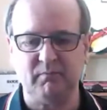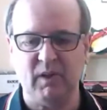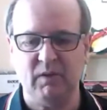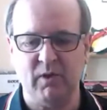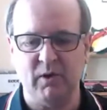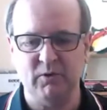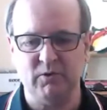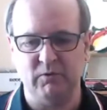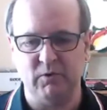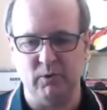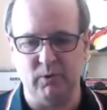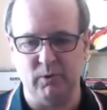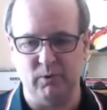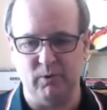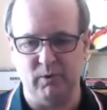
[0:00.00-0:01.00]
Those of you
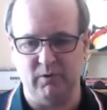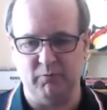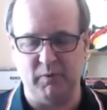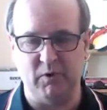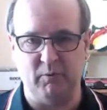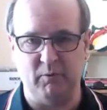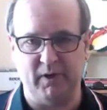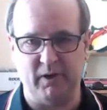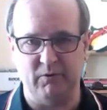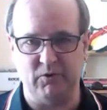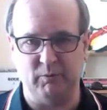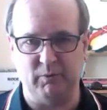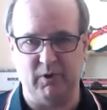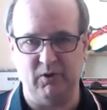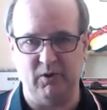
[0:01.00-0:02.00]
who have been on my
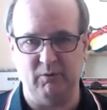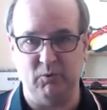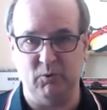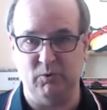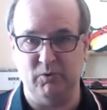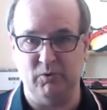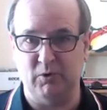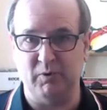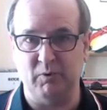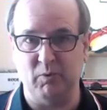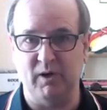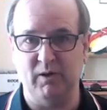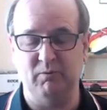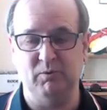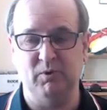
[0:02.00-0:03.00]
coaching program or know me
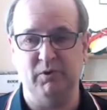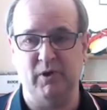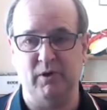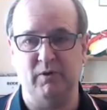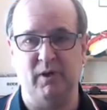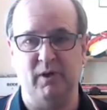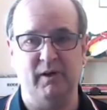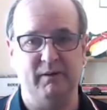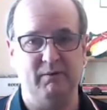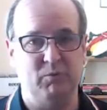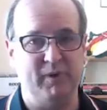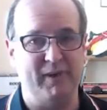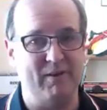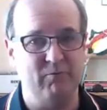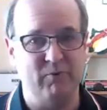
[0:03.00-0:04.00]
well will know that we
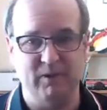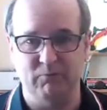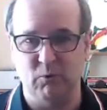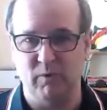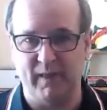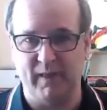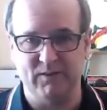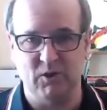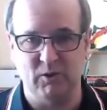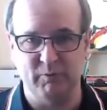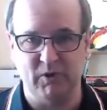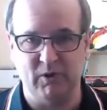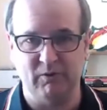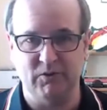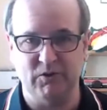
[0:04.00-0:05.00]
get rid of all that
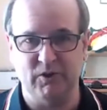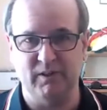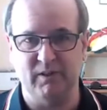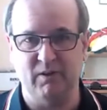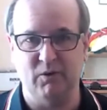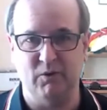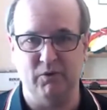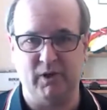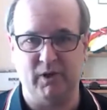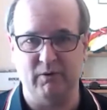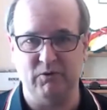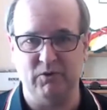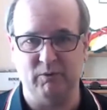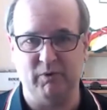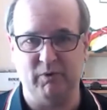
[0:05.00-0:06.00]
terminology on the
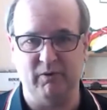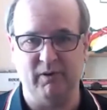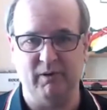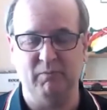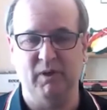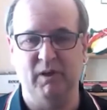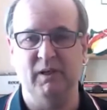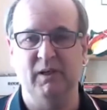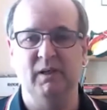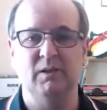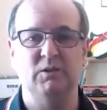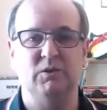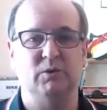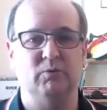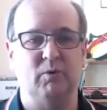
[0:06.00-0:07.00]
coaching program
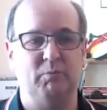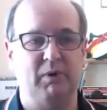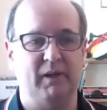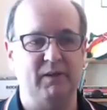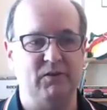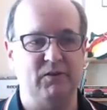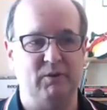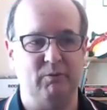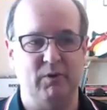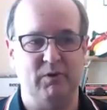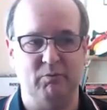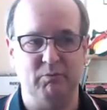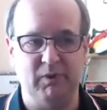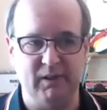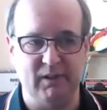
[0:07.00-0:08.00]
to replace it with
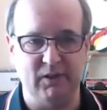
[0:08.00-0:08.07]
completely